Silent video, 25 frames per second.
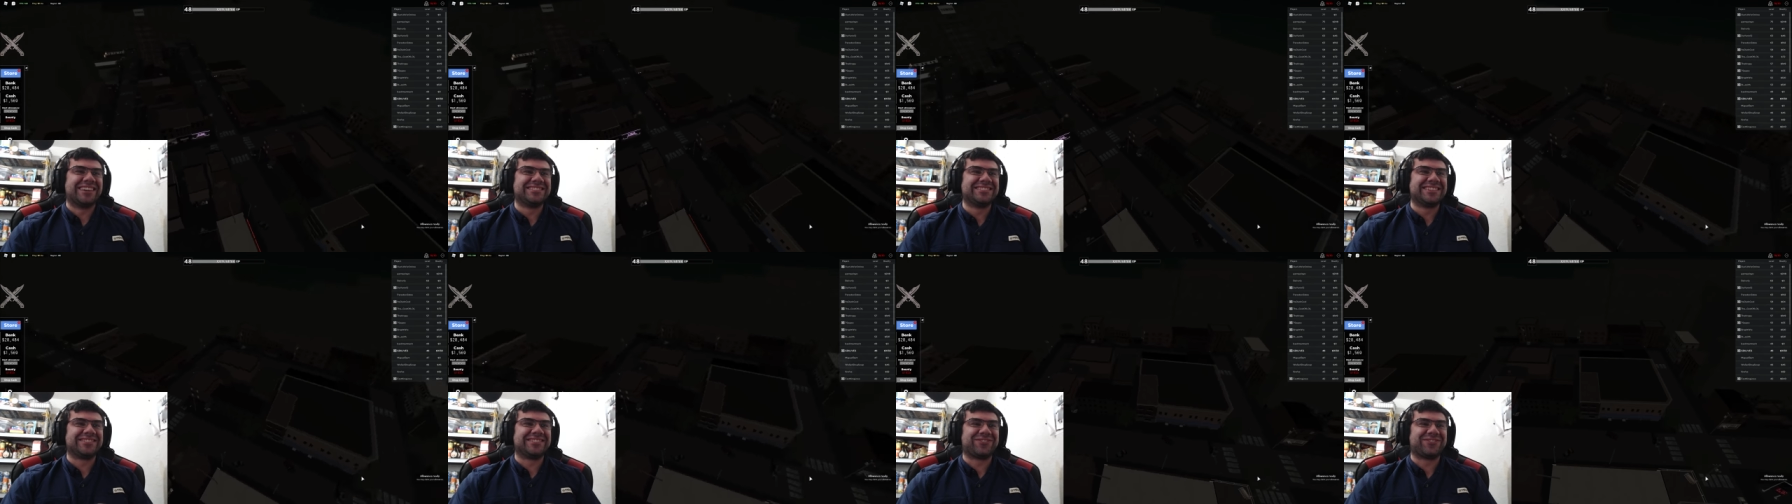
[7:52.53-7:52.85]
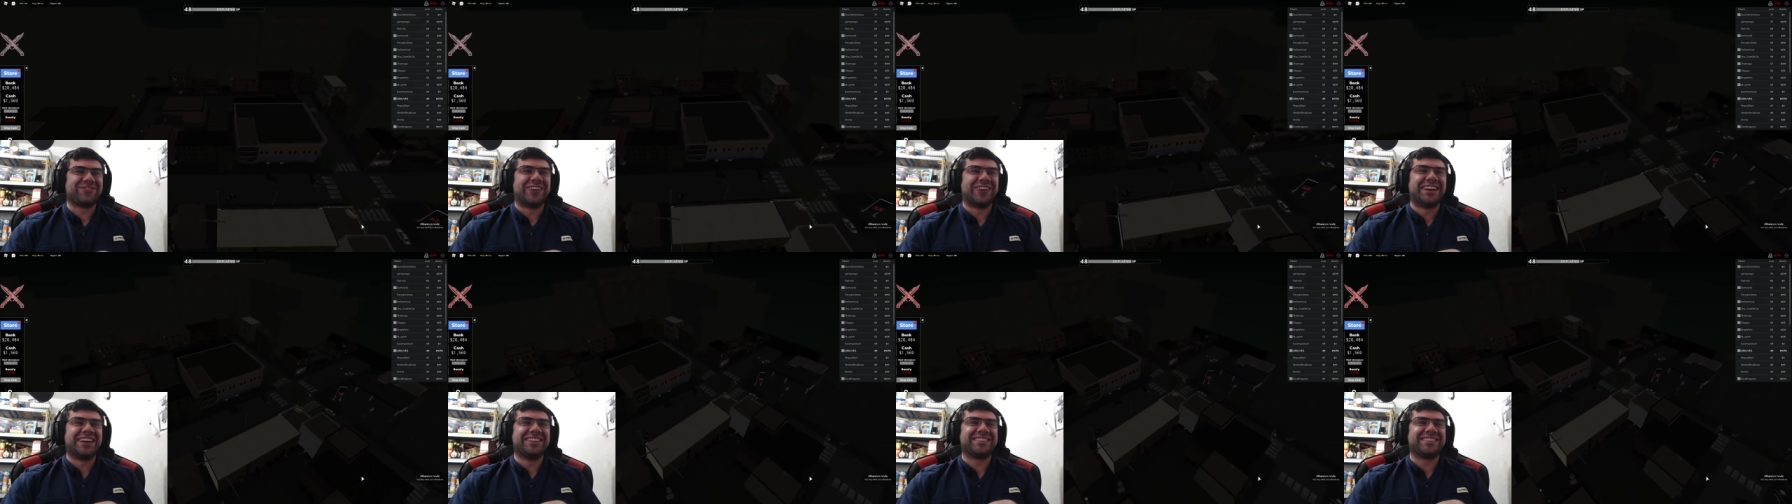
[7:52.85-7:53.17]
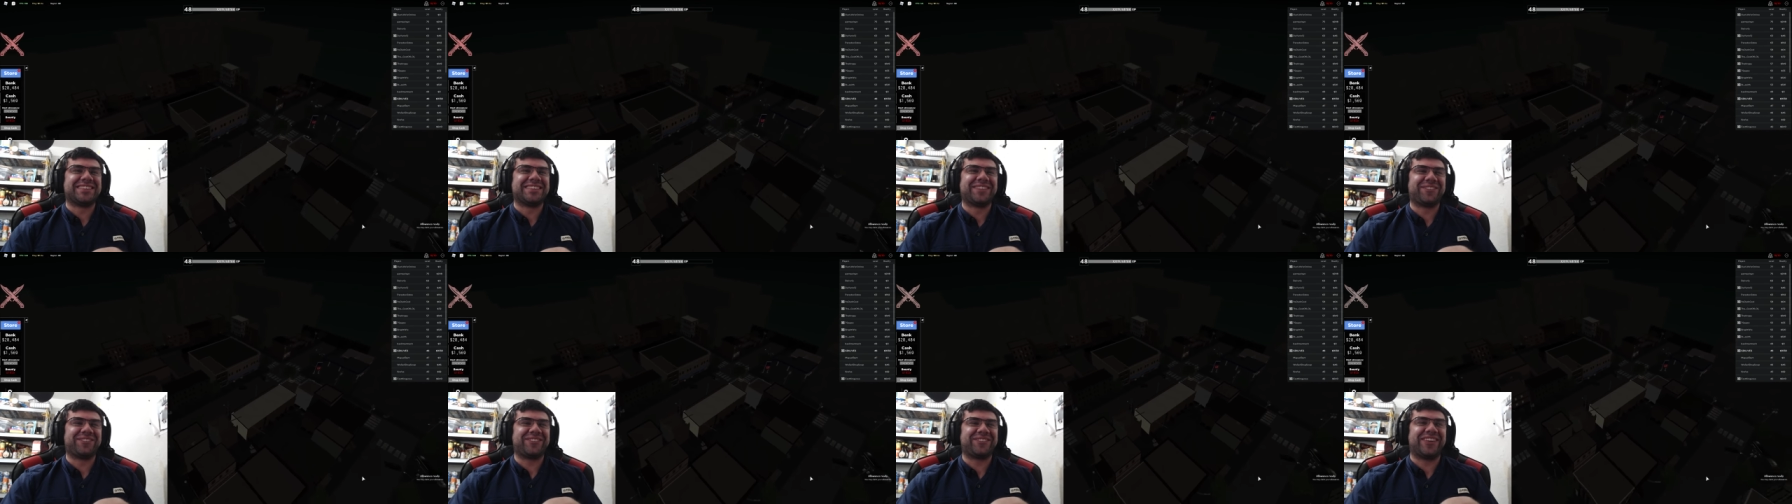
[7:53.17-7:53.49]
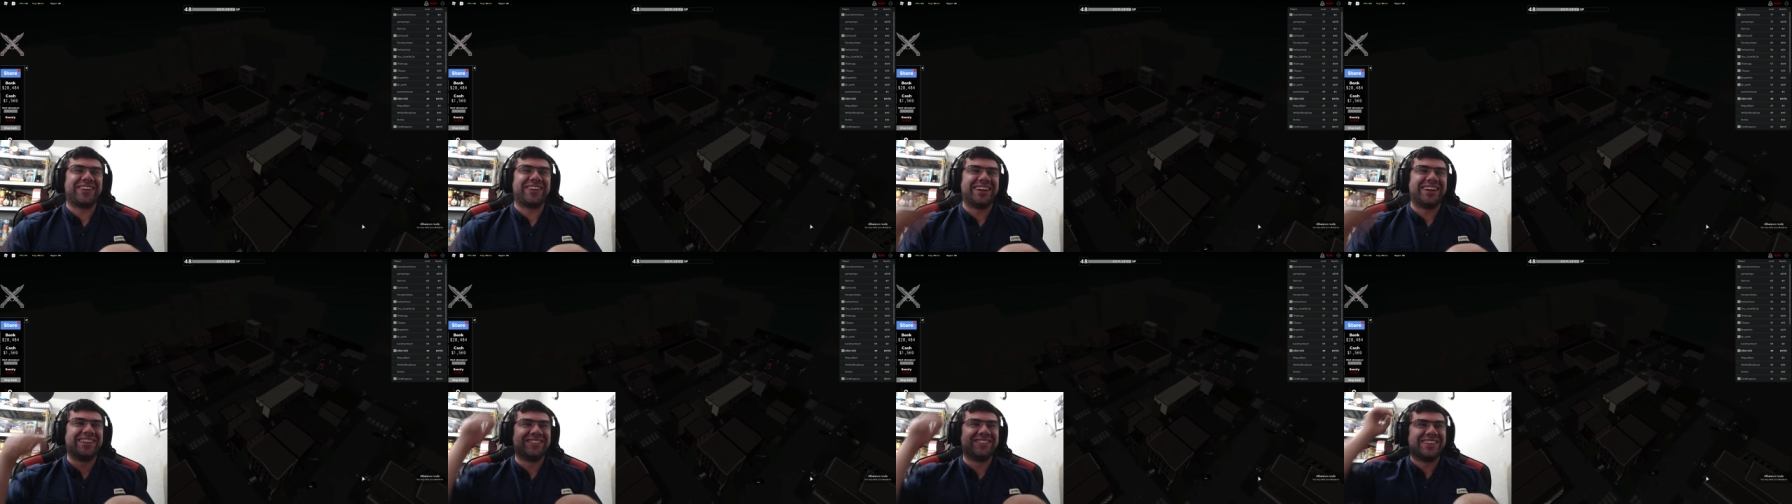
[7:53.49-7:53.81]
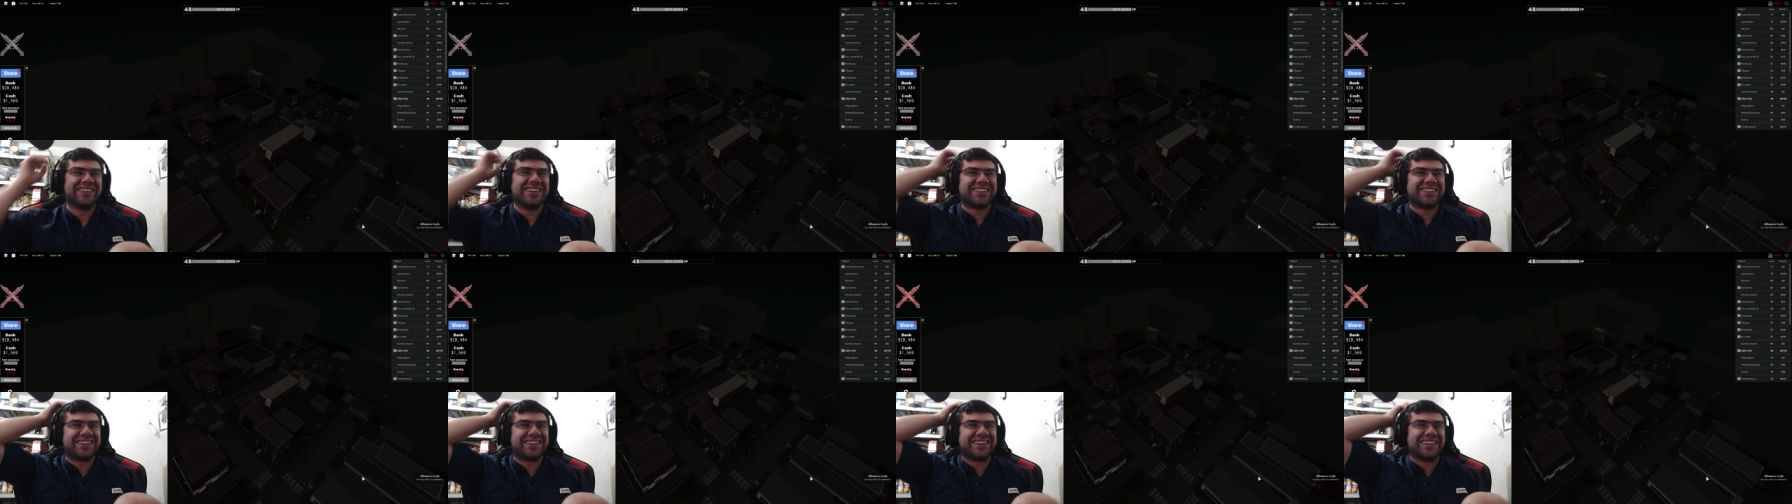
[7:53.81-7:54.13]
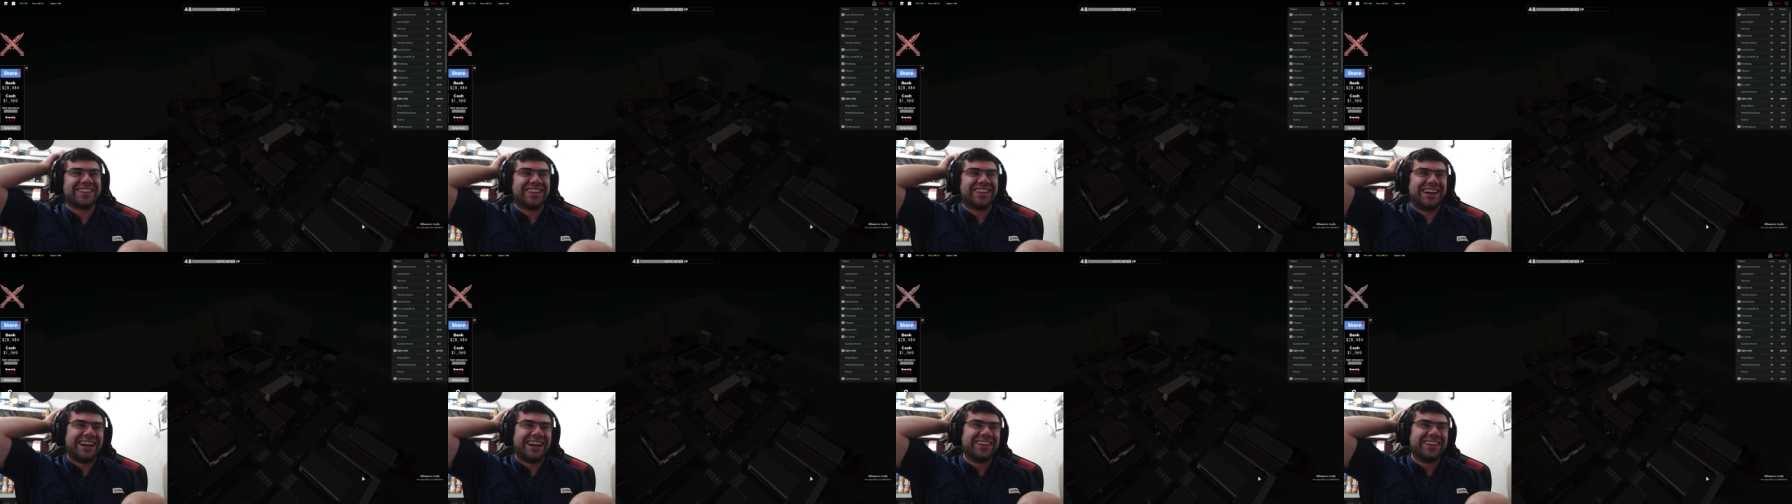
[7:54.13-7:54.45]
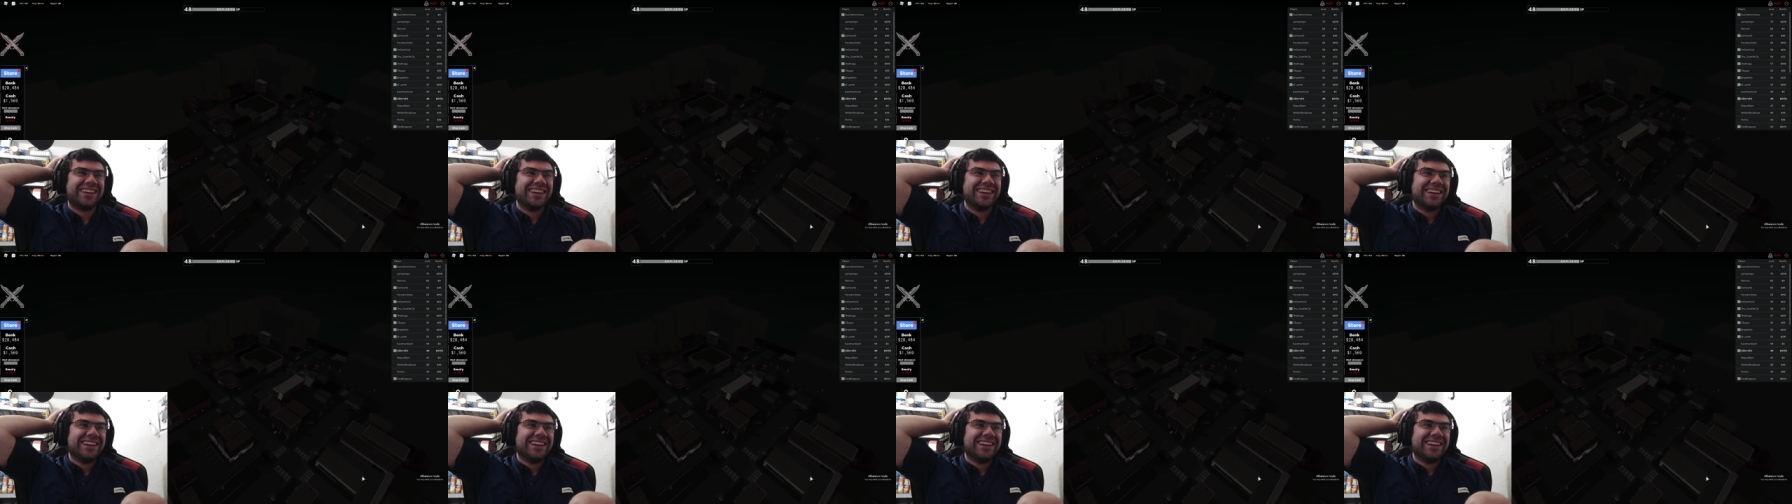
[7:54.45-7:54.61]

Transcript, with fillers: just wasted 40 minutes of your life